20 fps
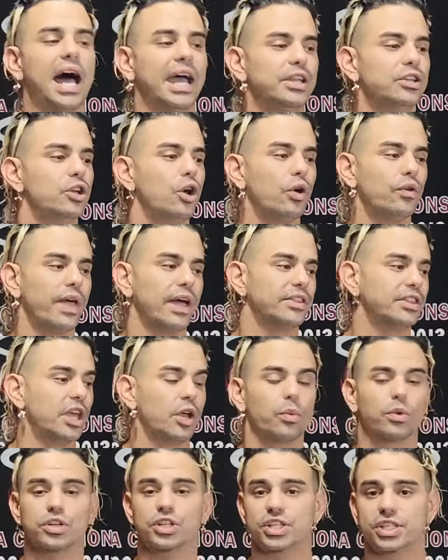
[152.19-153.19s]
I know that
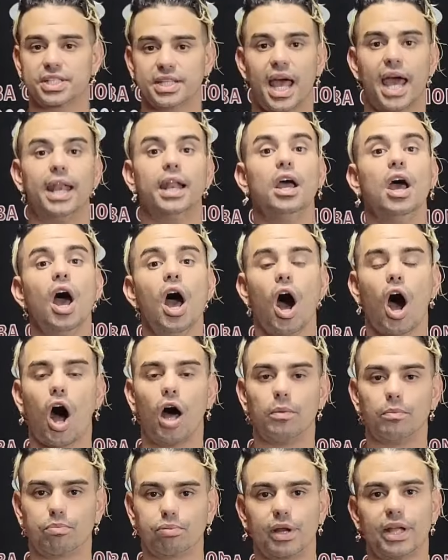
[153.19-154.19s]
they were set
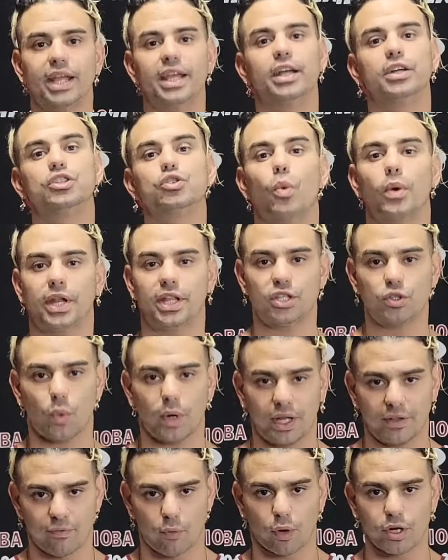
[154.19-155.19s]
on bringing a
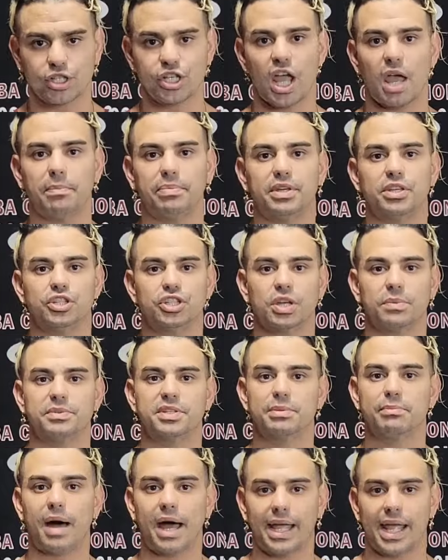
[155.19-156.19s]
2024 championship
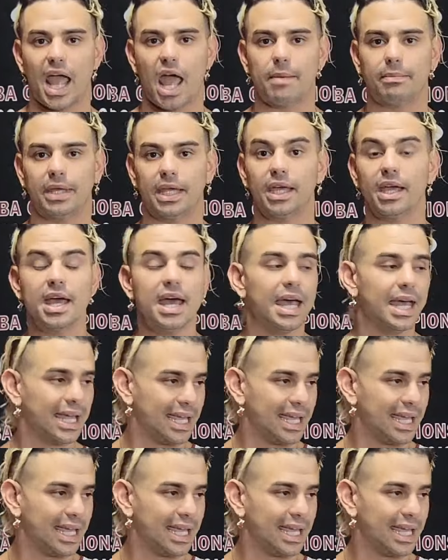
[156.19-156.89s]
to Miami.